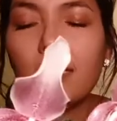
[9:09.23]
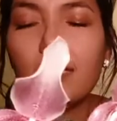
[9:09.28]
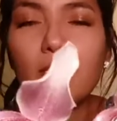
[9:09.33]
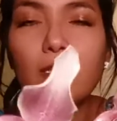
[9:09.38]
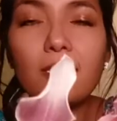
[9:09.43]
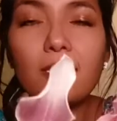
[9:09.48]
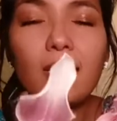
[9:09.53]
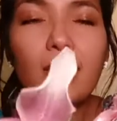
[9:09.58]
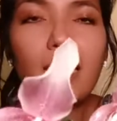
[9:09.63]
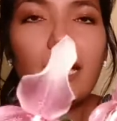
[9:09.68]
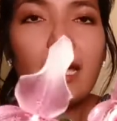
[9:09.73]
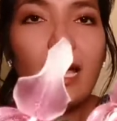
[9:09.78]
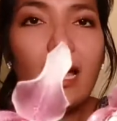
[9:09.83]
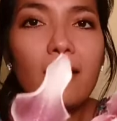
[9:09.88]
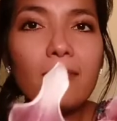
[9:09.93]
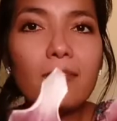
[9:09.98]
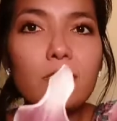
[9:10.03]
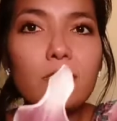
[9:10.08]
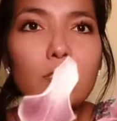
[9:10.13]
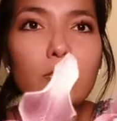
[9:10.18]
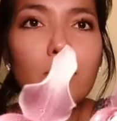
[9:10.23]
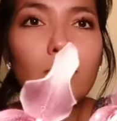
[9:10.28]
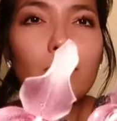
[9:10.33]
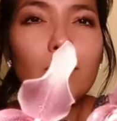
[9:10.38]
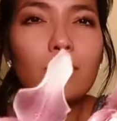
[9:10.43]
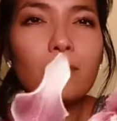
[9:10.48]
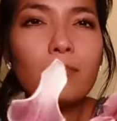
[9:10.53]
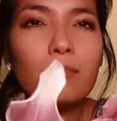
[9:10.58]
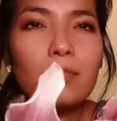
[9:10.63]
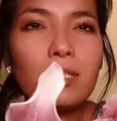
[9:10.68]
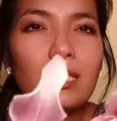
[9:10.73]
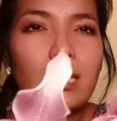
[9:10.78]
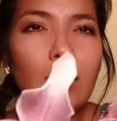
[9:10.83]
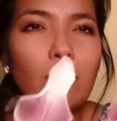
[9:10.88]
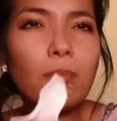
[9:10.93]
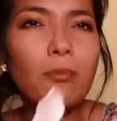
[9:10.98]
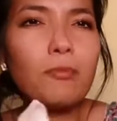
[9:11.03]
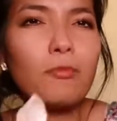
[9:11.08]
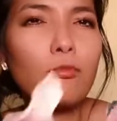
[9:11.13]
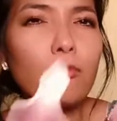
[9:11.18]
they have some
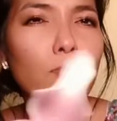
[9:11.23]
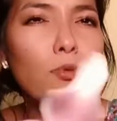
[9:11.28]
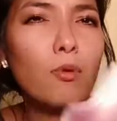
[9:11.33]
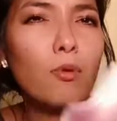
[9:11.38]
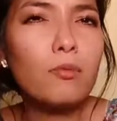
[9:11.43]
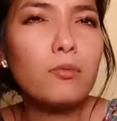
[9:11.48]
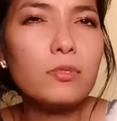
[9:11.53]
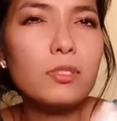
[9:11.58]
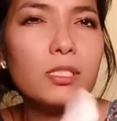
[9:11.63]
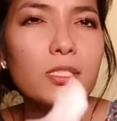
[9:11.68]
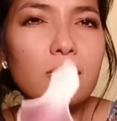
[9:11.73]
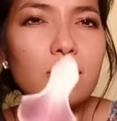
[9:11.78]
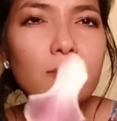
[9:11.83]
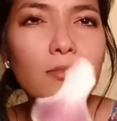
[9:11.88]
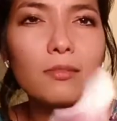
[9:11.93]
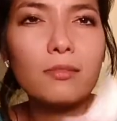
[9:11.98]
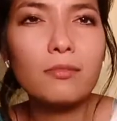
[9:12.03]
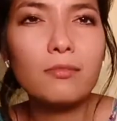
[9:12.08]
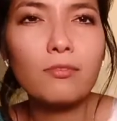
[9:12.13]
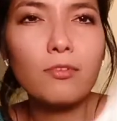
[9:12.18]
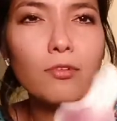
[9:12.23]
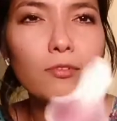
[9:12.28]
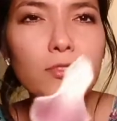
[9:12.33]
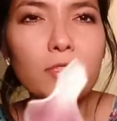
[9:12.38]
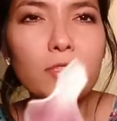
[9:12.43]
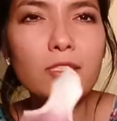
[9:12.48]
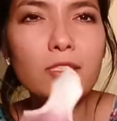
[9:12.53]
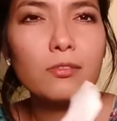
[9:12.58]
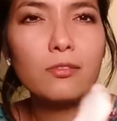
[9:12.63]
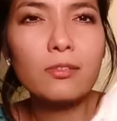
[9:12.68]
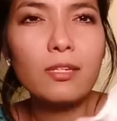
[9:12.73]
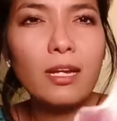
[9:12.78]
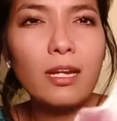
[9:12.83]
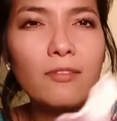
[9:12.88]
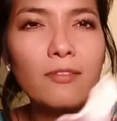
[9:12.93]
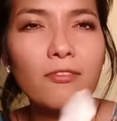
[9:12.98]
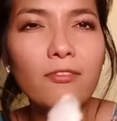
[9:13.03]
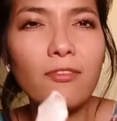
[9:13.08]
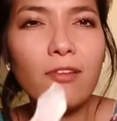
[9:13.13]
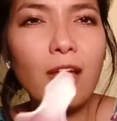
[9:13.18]
type of roses or
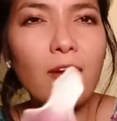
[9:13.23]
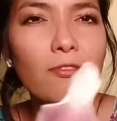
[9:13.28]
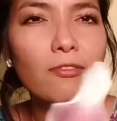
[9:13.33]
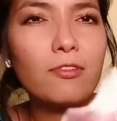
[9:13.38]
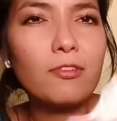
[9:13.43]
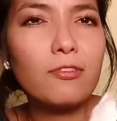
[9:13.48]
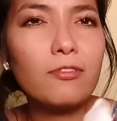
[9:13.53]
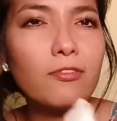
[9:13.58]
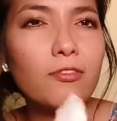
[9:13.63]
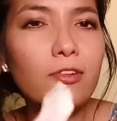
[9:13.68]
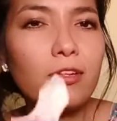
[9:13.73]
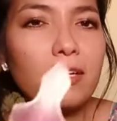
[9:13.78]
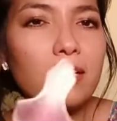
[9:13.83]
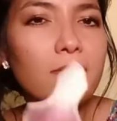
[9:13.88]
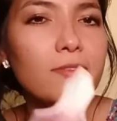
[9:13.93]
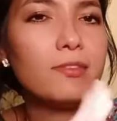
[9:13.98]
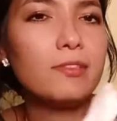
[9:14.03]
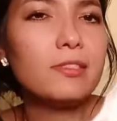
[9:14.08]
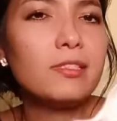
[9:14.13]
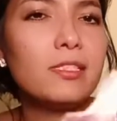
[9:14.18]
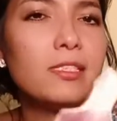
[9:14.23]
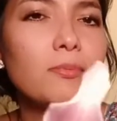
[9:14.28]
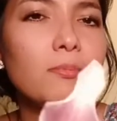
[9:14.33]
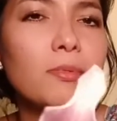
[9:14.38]
like flower fragrance,